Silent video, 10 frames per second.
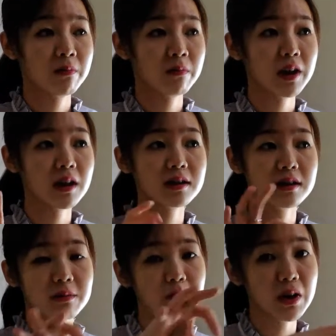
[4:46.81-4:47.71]
because
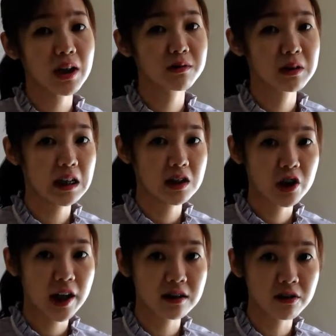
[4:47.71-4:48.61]
the plants will
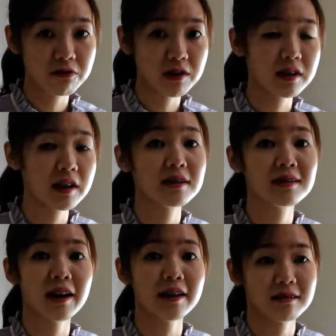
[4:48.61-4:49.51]
attract different
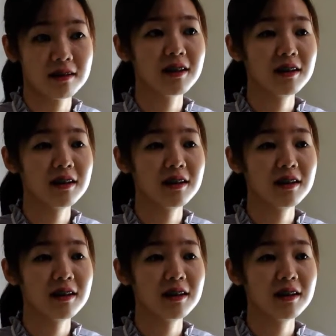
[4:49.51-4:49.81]
insects.